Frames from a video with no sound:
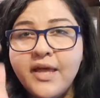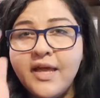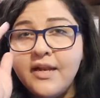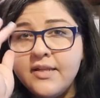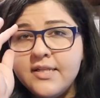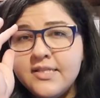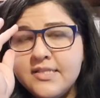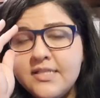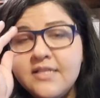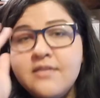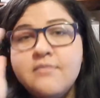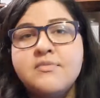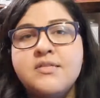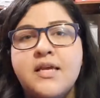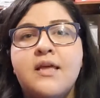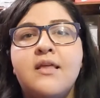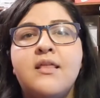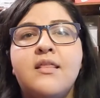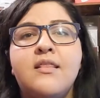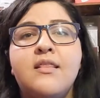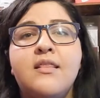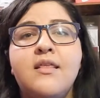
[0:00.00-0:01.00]
and it seems
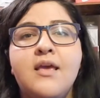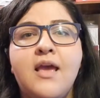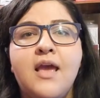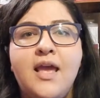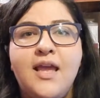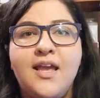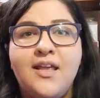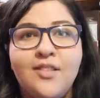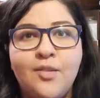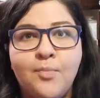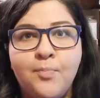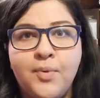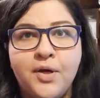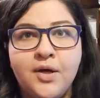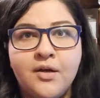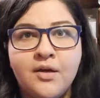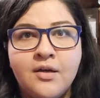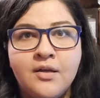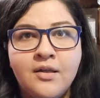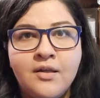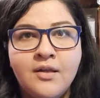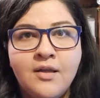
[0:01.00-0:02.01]
like the eighth book,